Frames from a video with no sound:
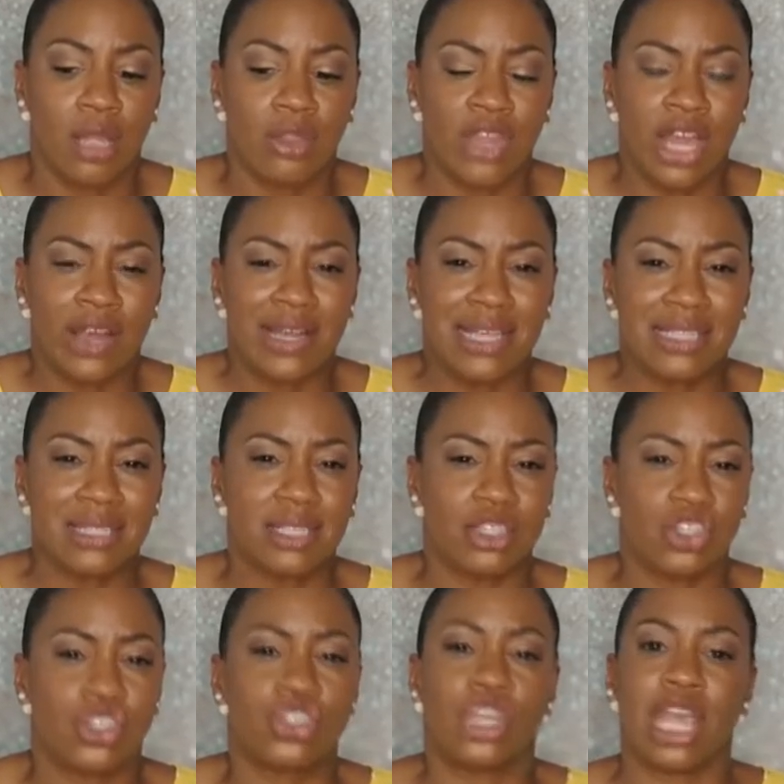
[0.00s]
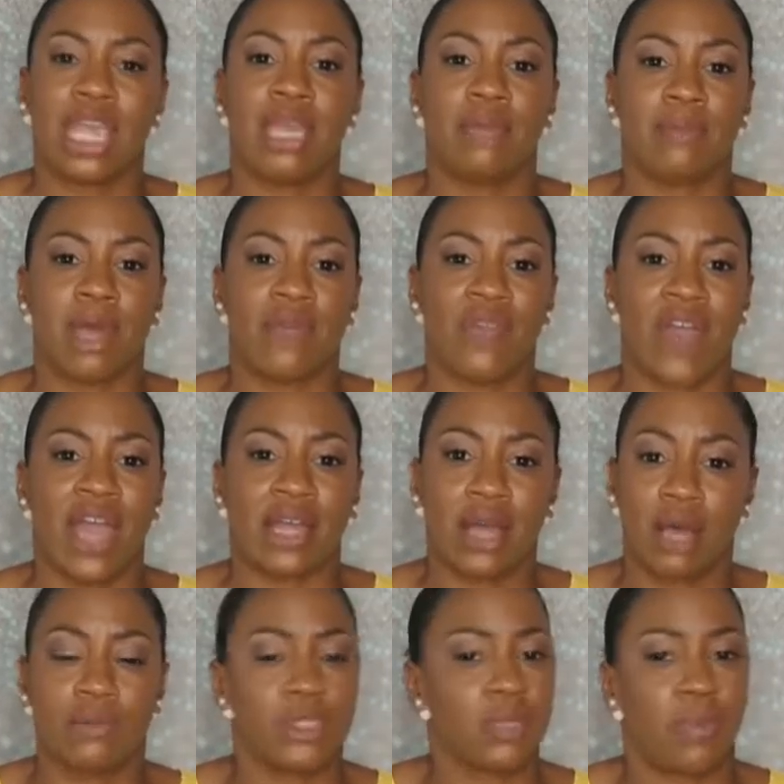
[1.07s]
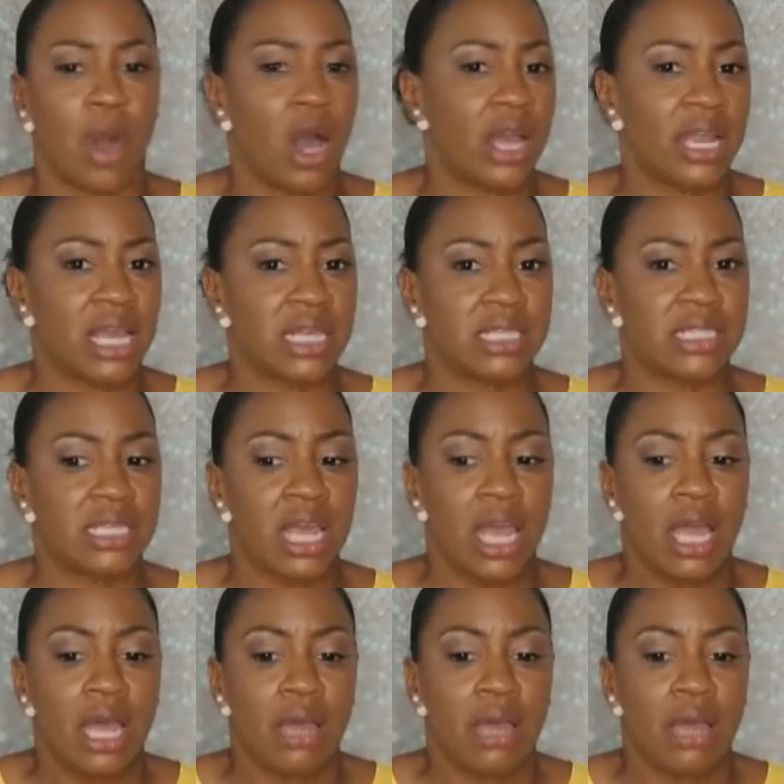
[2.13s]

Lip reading: there is such shame that comes upon us